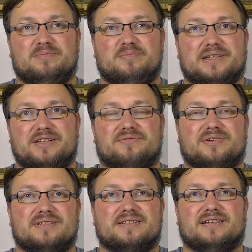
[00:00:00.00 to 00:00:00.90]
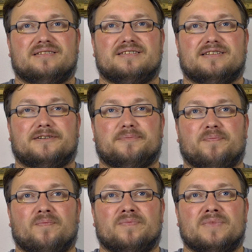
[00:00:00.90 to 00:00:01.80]
big difference. And
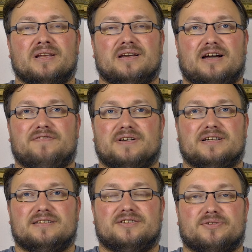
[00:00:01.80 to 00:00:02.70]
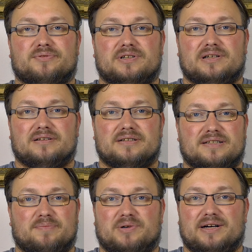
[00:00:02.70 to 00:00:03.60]
I think it's just ridiculous,
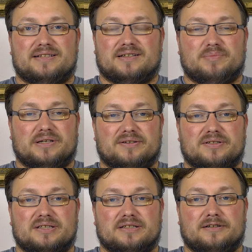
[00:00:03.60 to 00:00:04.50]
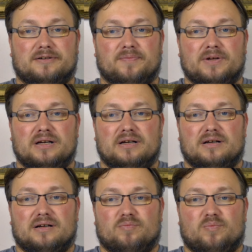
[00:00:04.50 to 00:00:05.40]
the pricing, because
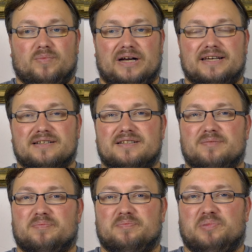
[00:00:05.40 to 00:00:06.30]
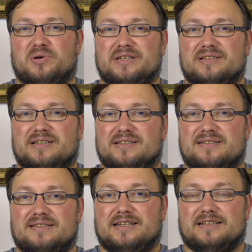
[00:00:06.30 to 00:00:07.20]
I guess the point
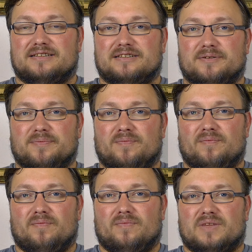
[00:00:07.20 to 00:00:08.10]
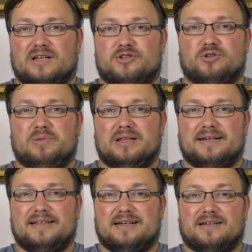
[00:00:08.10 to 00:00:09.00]
is that it should be
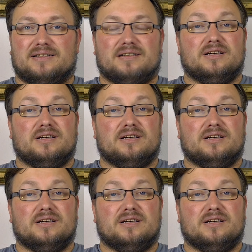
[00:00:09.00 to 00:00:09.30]
like that.